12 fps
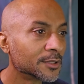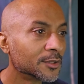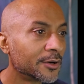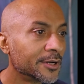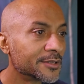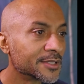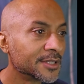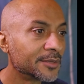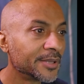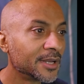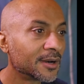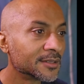lawyers and their
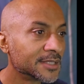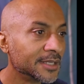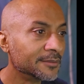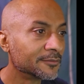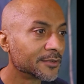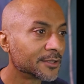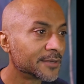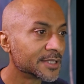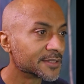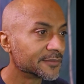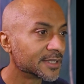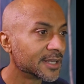PR team for the
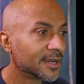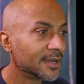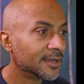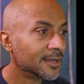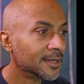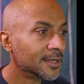rest of the day,